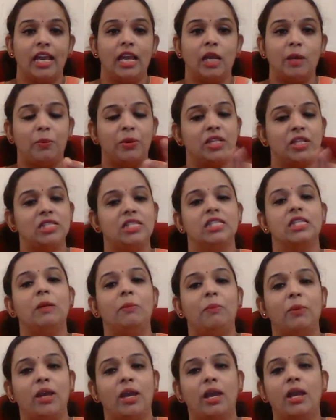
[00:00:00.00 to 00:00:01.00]

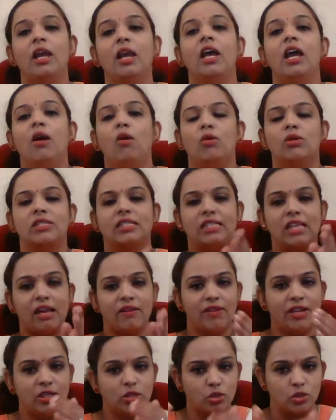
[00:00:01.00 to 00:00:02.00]
Principe
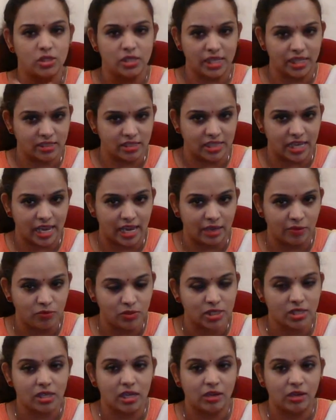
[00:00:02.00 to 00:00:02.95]
7-6 games,